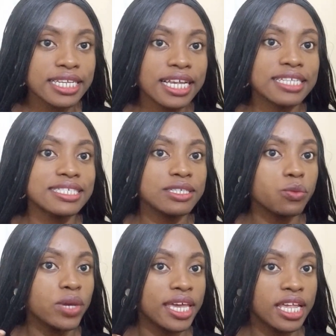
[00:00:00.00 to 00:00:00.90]
that
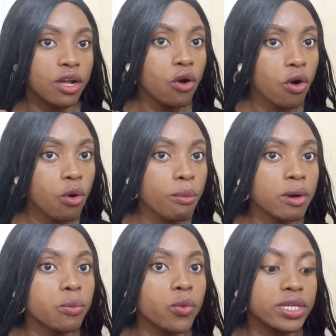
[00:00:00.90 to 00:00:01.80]
we can come up
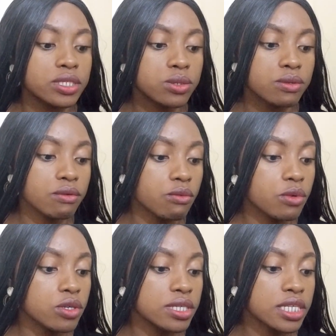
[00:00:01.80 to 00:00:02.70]
with
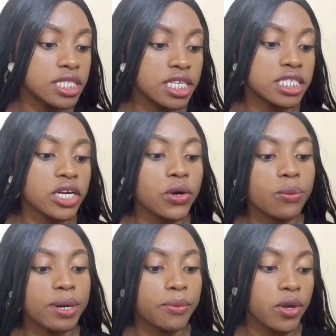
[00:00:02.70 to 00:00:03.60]
using Jane Jacob
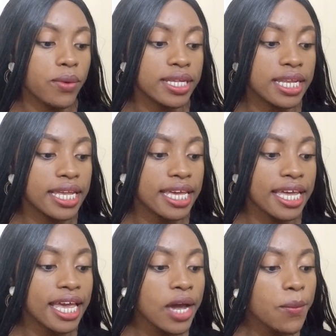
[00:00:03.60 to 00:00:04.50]
and Muyiwa
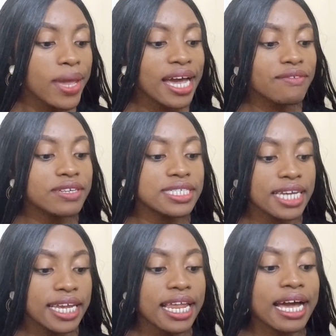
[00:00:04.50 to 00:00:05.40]
Adeleke. We have
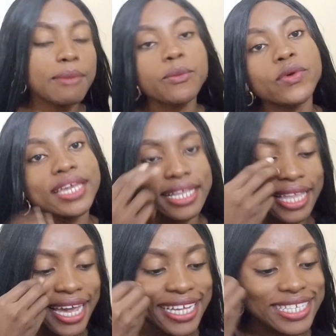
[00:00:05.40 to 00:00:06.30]
Jane and Mui
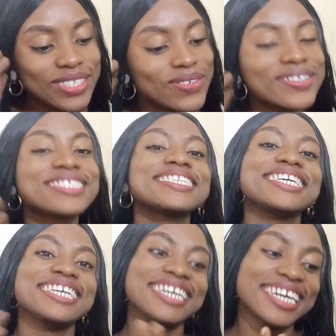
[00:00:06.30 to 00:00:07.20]
tie the knot.
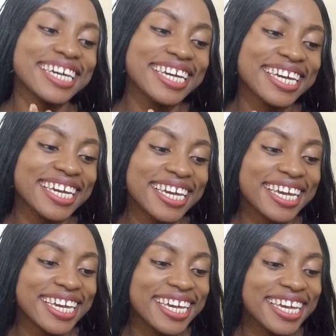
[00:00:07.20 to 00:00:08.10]

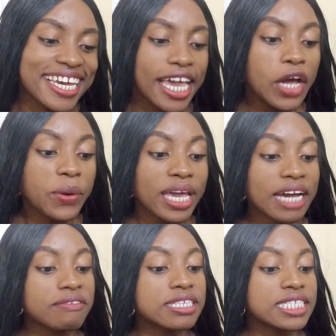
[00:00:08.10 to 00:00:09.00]
Yay! We
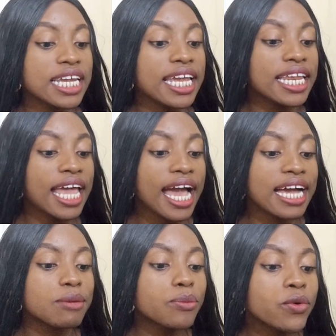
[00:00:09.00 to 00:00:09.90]
have Jane
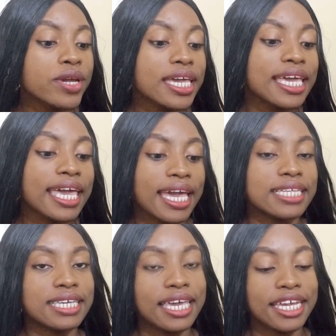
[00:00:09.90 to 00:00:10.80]
and Mui get
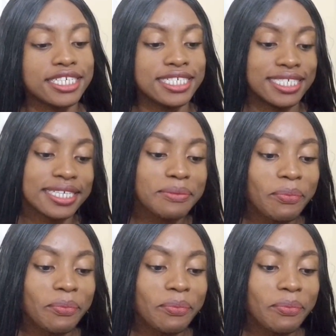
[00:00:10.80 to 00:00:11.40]
hitched.